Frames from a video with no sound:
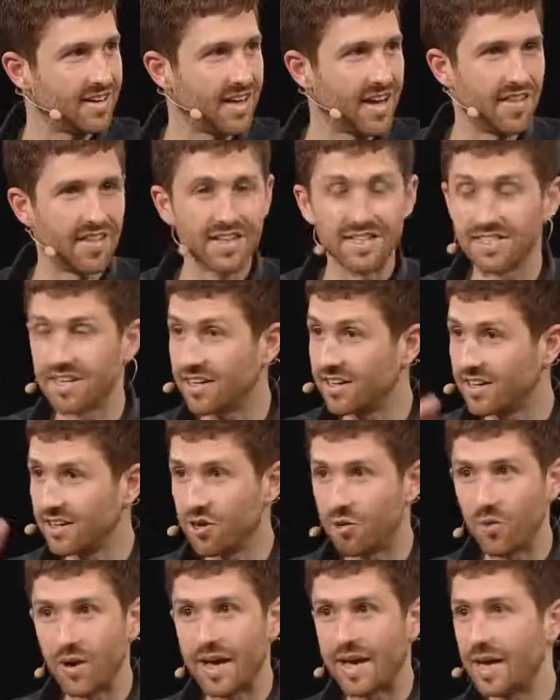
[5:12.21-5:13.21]
and then suddenly
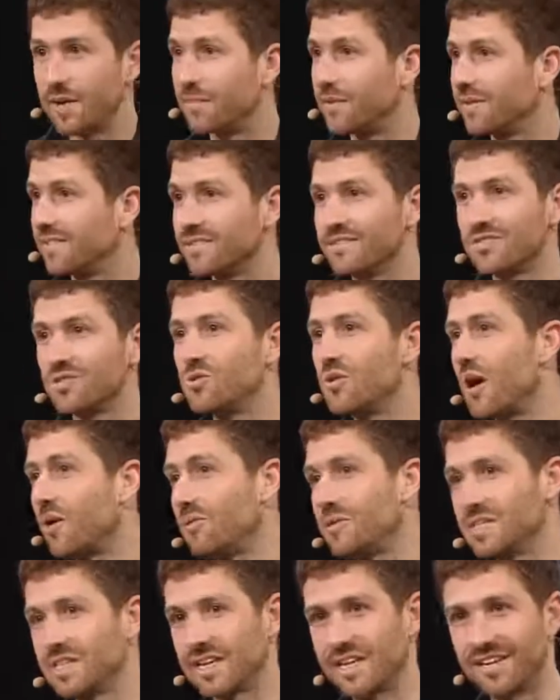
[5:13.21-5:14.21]
you wake up 2
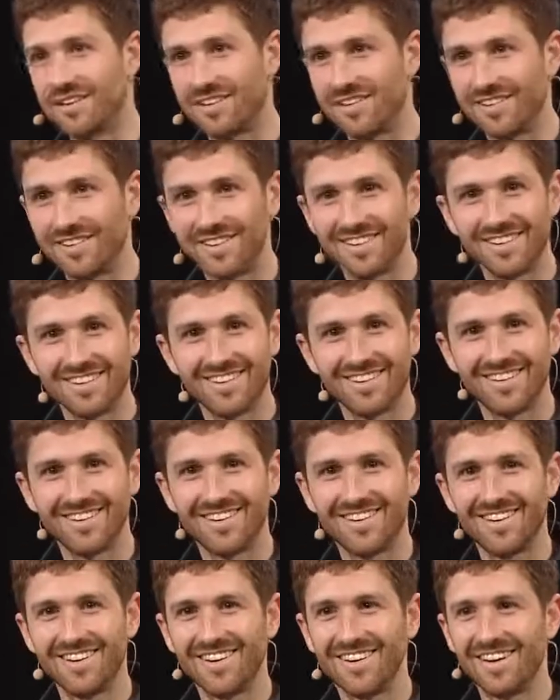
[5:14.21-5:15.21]
hours later
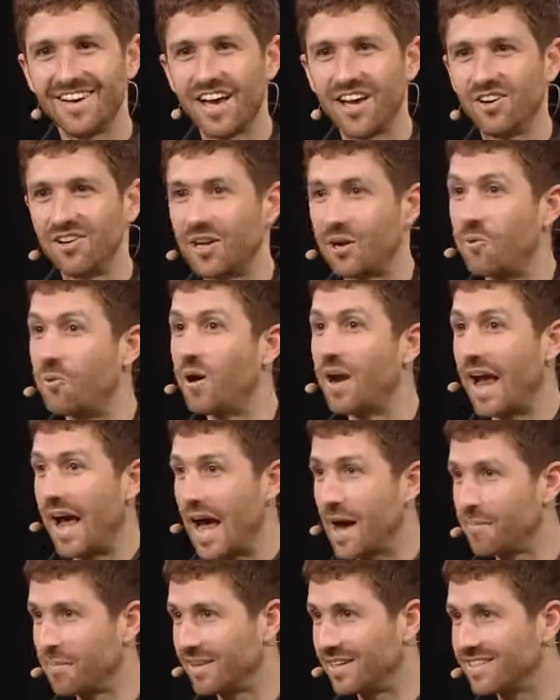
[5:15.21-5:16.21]
and you're like, what
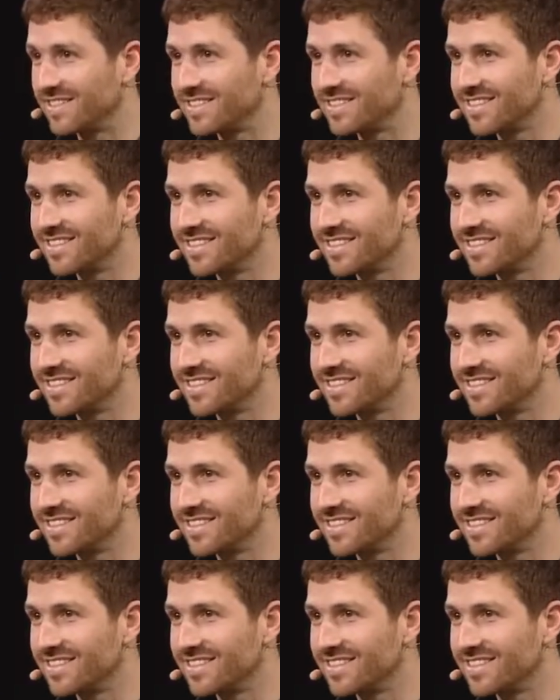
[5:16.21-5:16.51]
happened?